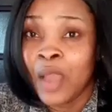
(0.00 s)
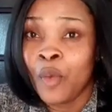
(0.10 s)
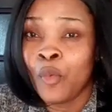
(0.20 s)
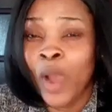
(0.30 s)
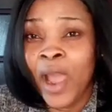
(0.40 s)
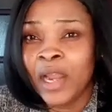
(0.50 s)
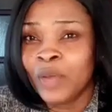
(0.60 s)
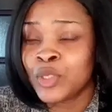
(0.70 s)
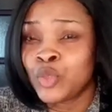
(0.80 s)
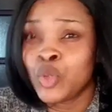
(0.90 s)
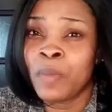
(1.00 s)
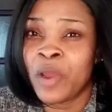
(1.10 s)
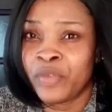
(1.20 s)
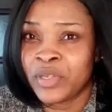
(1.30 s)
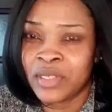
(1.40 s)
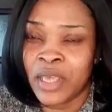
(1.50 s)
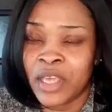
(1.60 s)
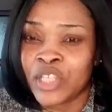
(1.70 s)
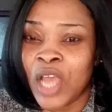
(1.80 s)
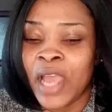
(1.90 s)
While I was doing my
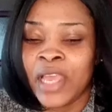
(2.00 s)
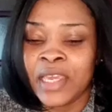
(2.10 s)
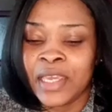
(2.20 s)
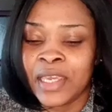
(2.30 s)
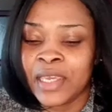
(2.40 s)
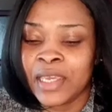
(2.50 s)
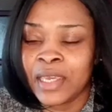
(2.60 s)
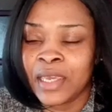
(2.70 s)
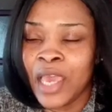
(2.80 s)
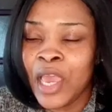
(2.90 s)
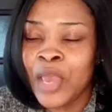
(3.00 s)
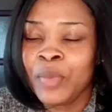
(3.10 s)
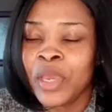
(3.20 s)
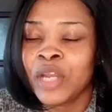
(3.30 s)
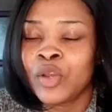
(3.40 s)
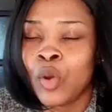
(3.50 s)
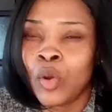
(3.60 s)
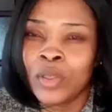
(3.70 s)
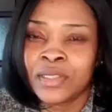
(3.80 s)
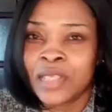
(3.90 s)
research, I came in
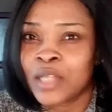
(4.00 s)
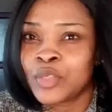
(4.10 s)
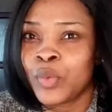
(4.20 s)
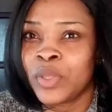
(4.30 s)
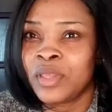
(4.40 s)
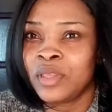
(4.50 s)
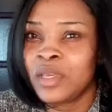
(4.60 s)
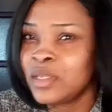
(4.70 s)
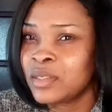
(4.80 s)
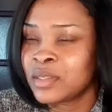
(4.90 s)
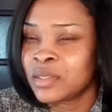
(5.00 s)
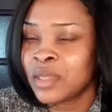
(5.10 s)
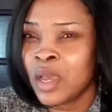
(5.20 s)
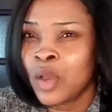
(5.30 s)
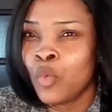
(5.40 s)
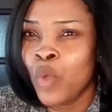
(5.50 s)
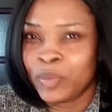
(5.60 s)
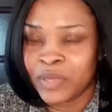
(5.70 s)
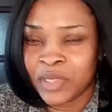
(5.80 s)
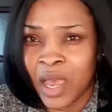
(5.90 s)
contact with this
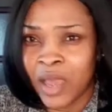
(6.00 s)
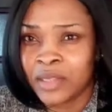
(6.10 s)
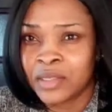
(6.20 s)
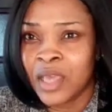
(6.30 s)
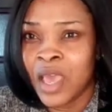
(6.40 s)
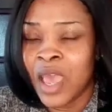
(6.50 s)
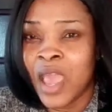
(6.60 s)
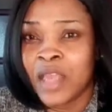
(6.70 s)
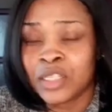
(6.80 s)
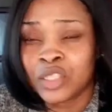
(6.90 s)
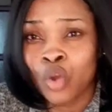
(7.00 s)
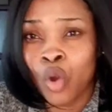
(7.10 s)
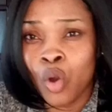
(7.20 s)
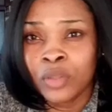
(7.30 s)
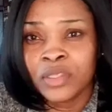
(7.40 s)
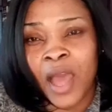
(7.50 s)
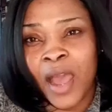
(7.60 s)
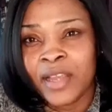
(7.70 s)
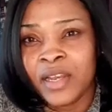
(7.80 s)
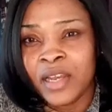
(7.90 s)
website, and it's called
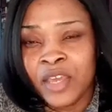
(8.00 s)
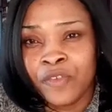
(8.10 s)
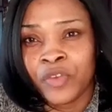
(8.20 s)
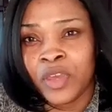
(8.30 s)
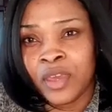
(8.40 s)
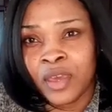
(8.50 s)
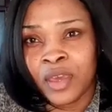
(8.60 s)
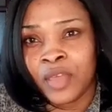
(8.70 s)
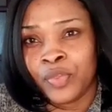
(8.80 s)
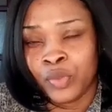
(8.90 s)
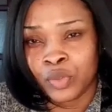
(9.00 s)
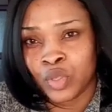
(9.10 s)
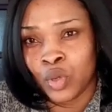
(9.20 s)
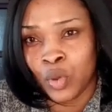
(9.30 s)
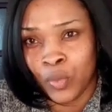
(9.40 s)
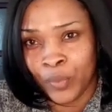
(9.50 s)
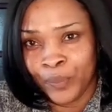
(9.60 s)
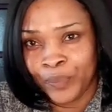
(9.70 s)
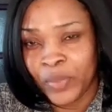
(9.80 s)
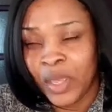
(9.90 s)

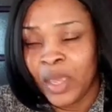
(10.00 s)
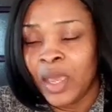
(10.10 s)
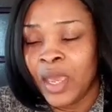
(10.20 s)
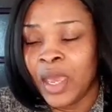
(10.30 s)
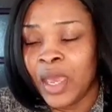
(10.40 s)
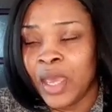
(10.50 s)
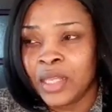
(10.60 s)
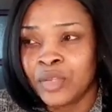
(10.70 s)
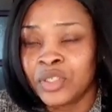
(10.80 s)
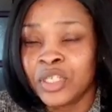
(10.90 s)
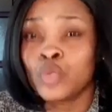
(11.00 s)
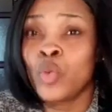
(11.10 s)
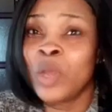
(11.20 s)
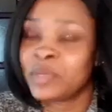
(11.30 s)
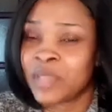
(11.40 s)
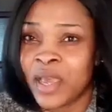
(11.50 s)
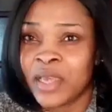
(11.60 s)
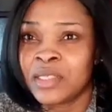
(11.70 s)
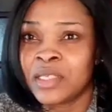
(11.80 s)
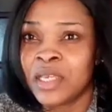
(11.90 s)
ilivehere.com. And on this
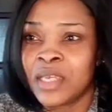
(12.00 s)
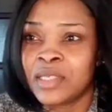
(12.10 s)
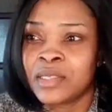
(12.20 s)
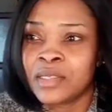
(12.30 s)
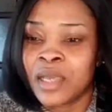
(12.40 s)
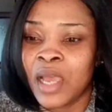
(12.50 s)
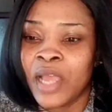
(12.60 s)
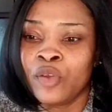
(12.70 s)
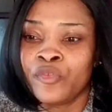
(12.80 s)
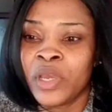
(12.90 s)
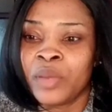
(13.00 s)
website, it's kind of